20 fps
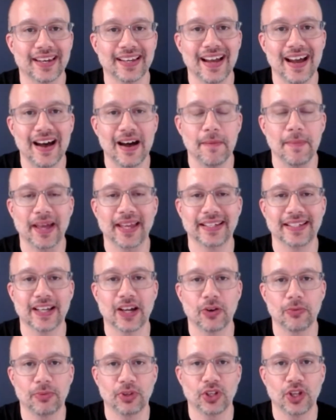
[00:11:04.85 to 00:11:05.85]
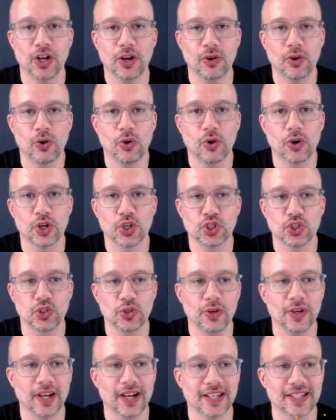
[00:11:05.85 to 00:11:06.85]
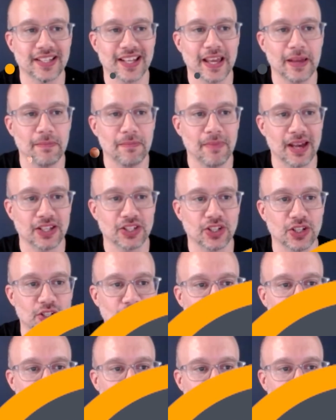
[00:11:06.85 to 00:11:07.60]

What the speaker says: comment down below or shoot us a message.